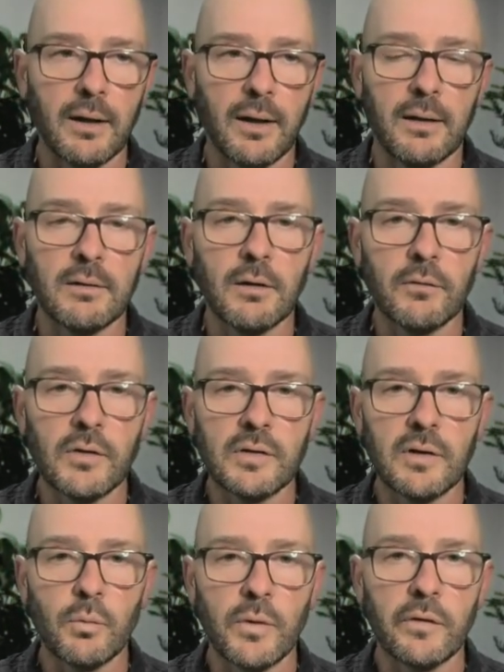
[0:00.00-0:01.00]
And
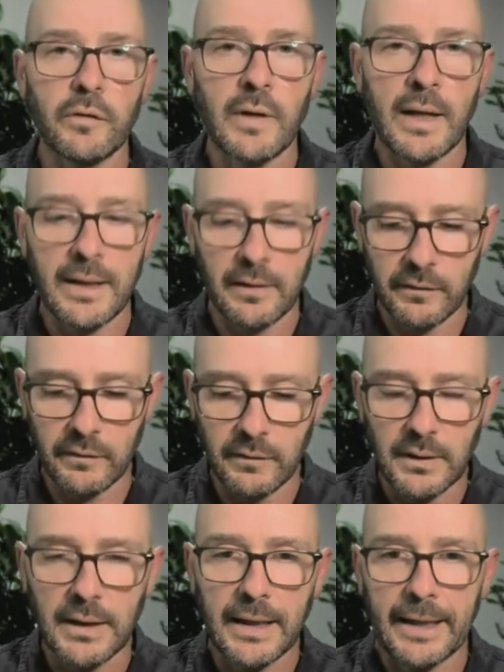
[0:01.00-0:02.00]
obviously with snakes,